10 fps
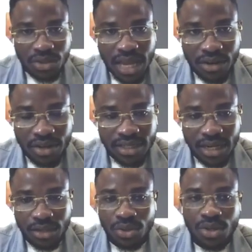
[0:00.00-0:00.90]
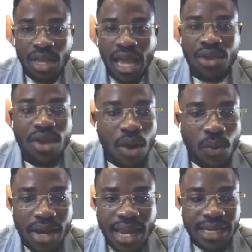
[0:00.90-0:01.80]
to digress a little. Yeah. Are you
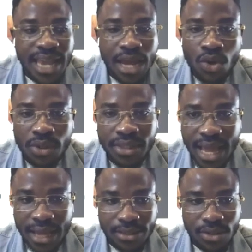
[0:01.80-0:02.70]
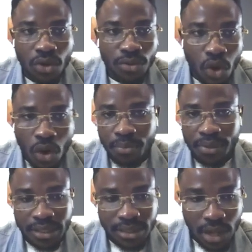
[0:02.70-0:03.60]
aware that they don't tax on
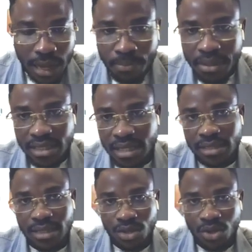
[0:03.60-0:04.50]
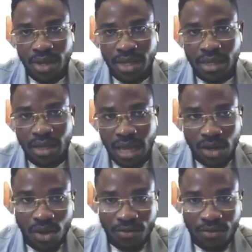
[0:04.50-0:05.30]
companies and businesses in UAE? I don't know